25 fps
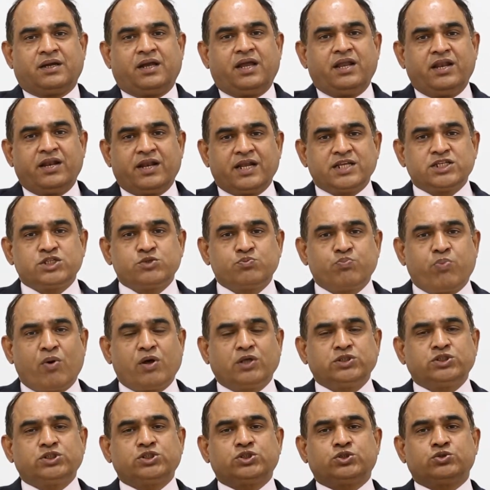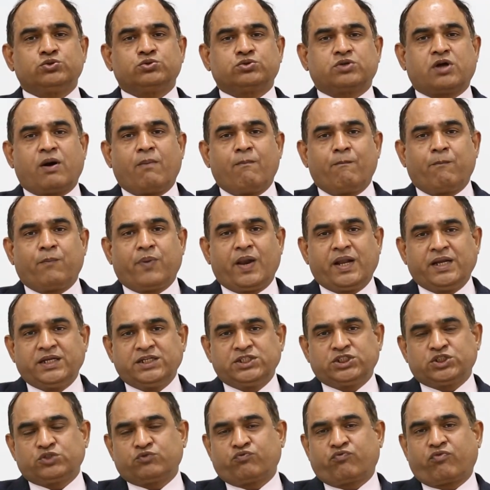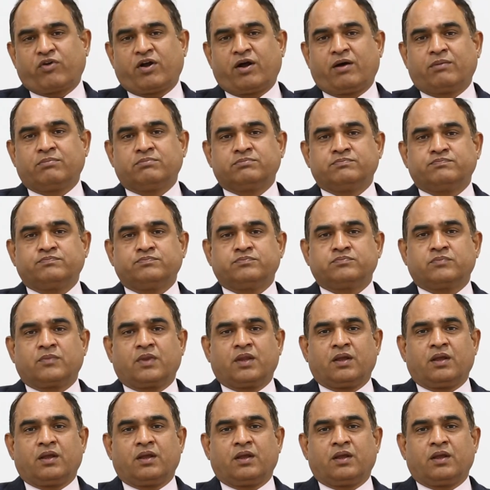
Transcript: in response to complaints from